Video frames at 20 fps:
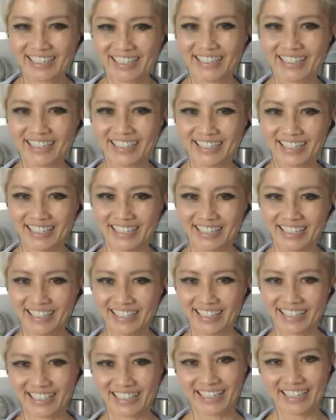
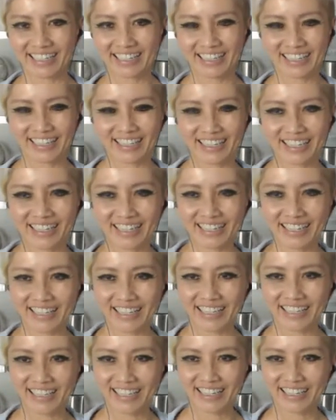
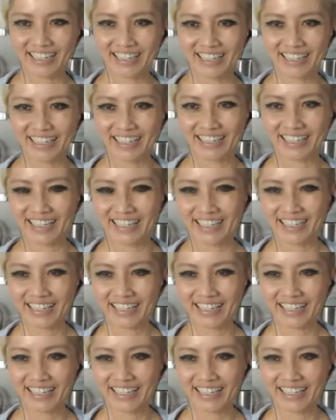[no speech]